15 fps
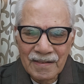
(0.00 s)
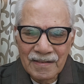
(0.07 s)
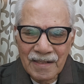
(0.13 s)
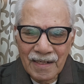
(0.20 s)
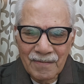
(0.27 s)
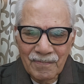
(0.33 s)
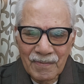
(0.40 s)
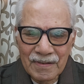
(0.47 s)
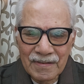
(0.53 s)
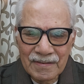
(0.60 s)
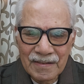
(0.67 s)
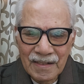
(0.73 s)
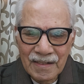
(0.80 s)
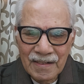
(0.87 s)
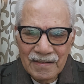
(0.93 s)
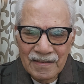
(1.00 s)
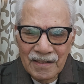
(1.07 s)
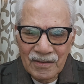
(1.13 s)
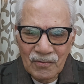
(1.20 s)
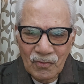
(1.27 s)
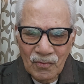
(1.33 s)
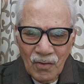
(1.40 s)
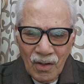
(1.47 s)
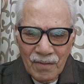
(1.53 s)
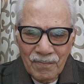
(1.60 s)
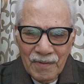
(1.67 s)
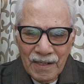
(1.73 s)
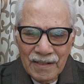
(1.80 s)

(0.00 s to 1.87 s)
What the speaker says: That means there should not be